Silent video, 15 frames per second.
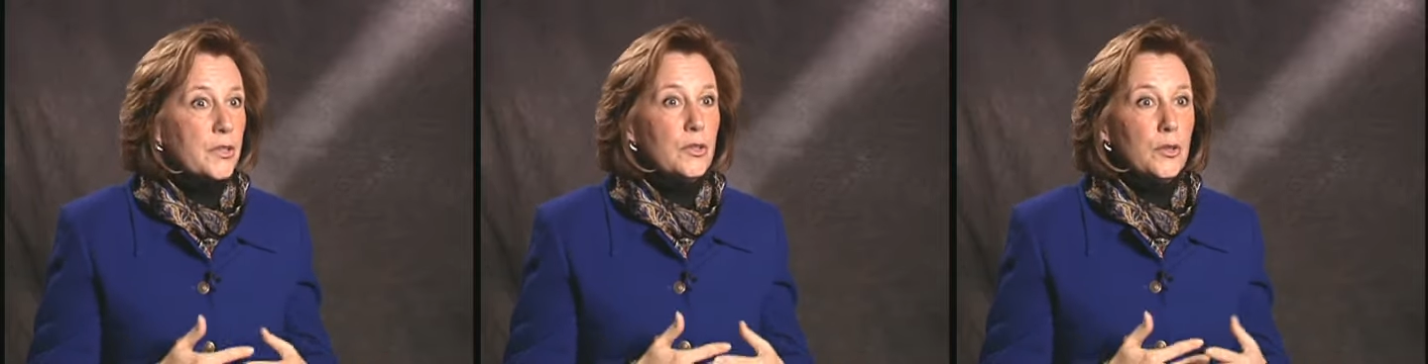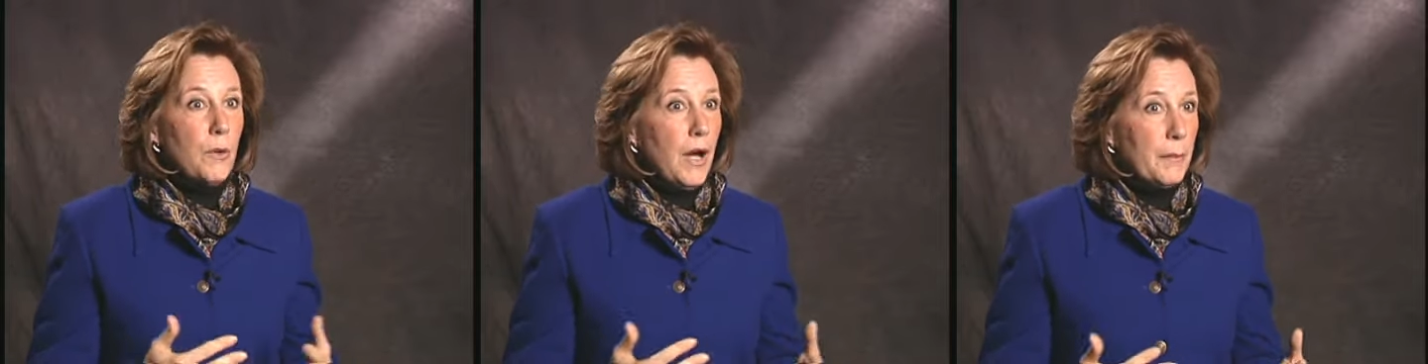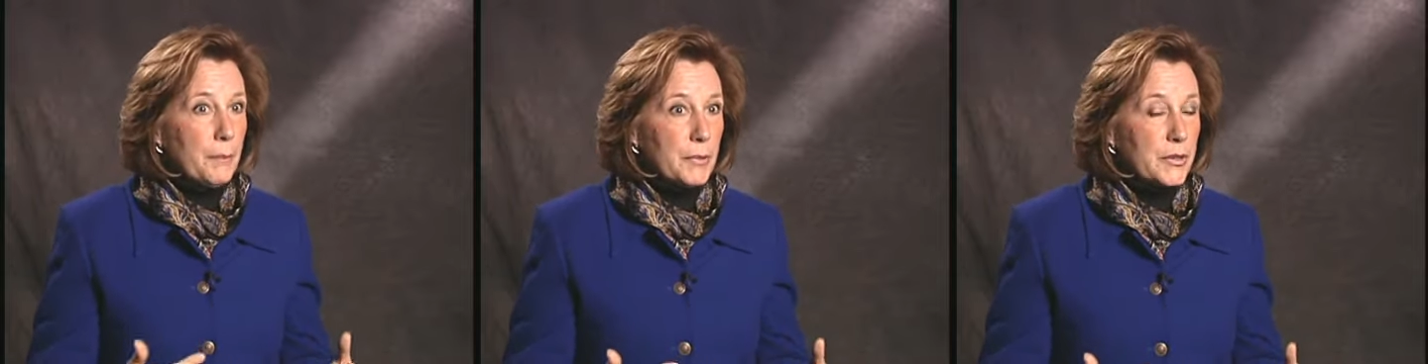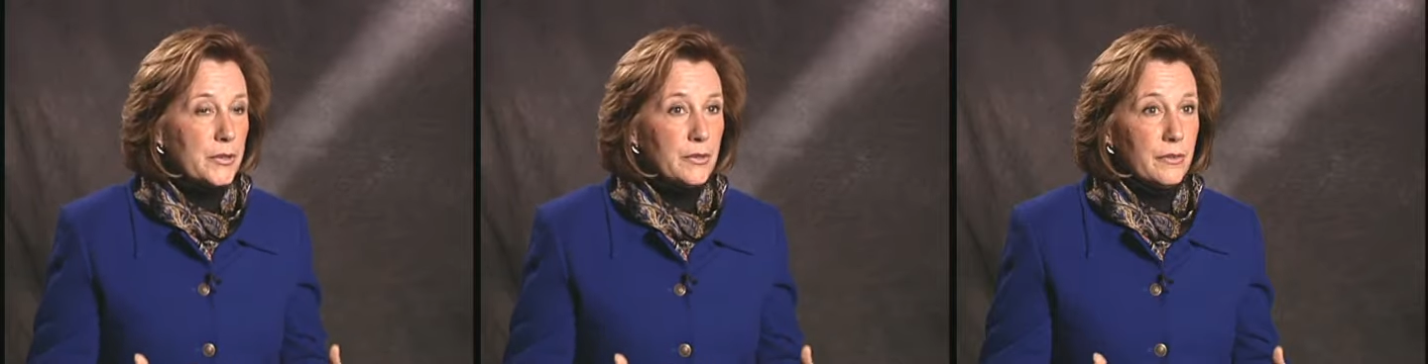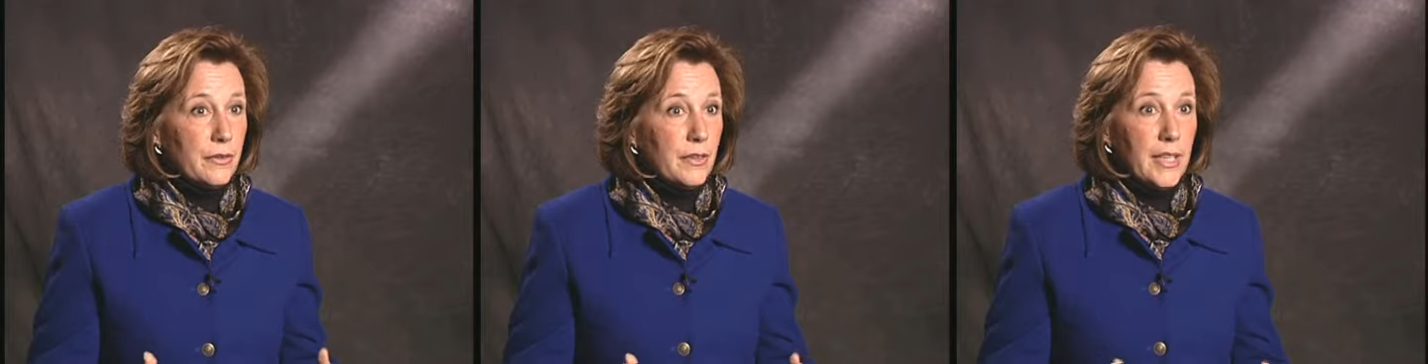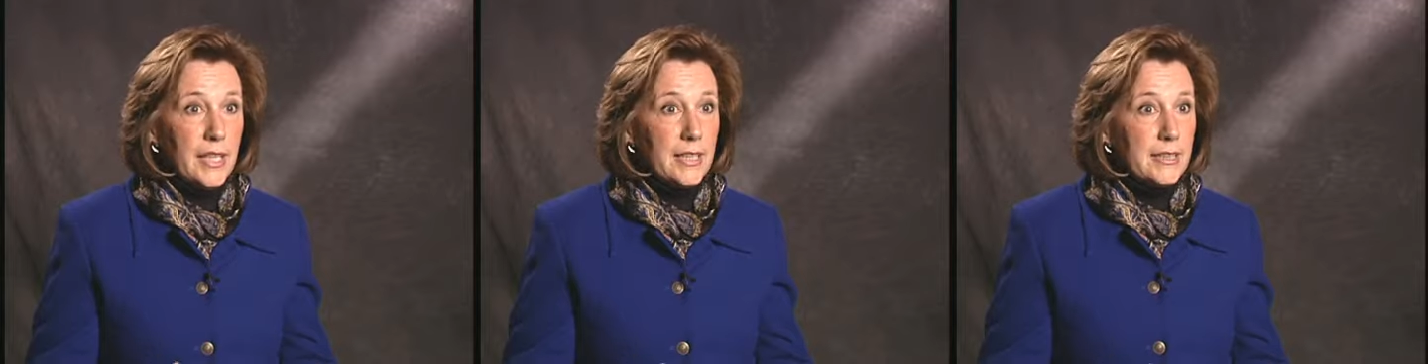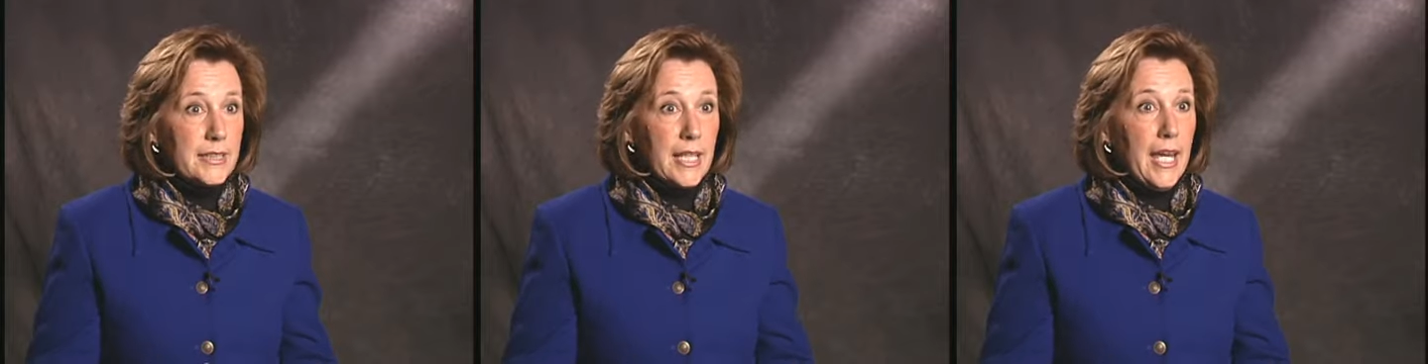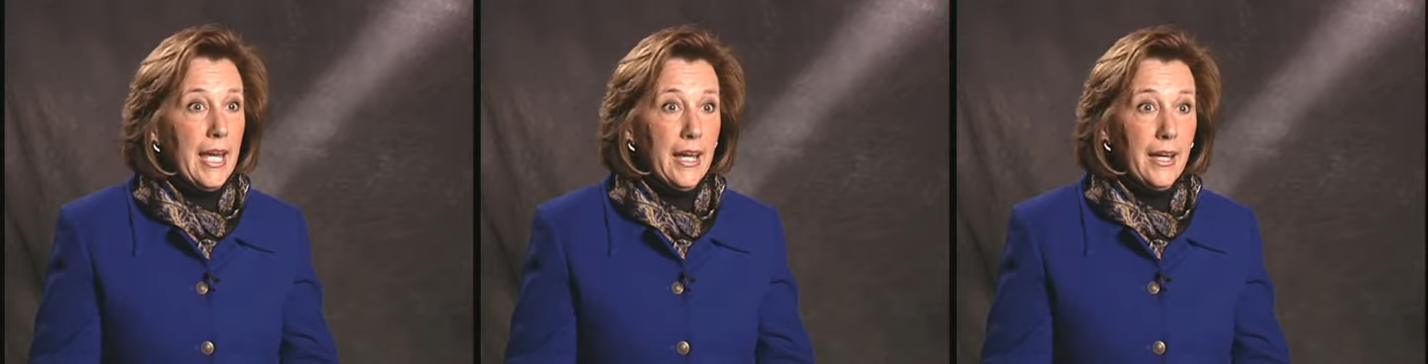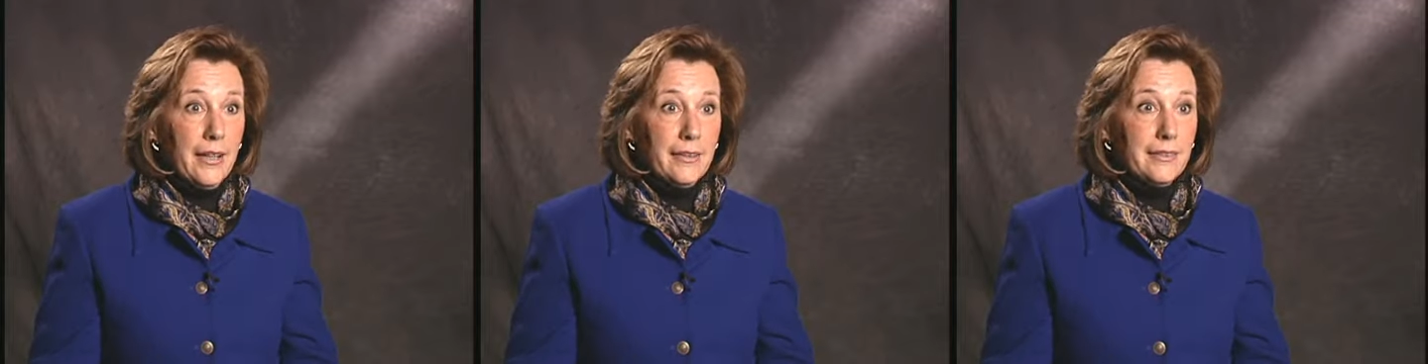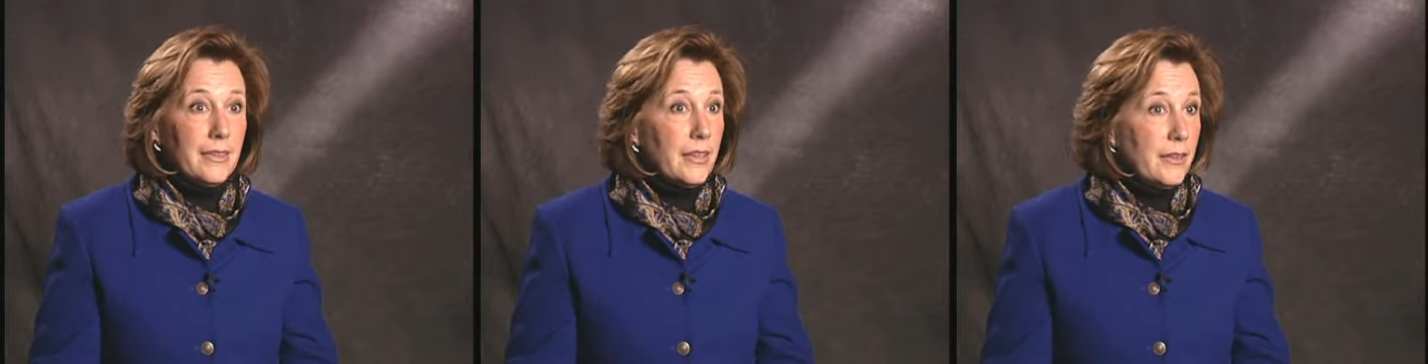new opportunities,
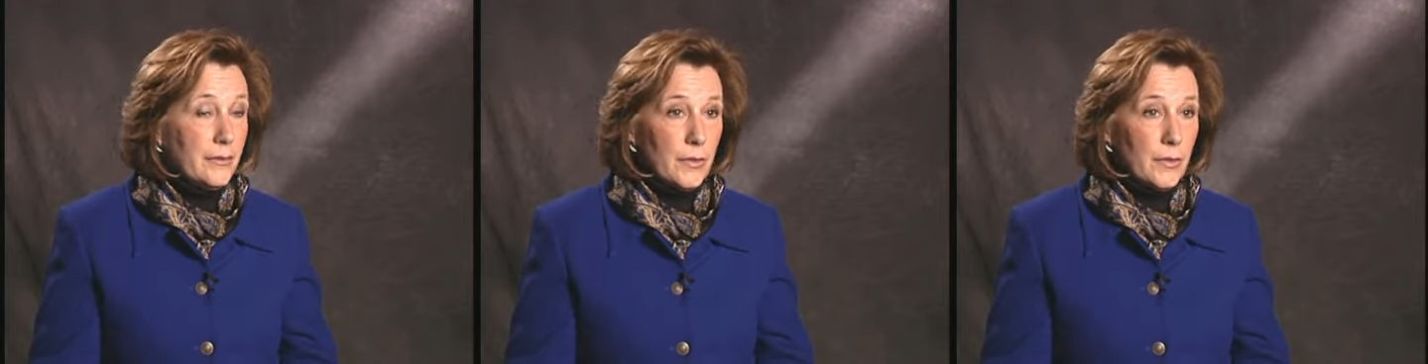and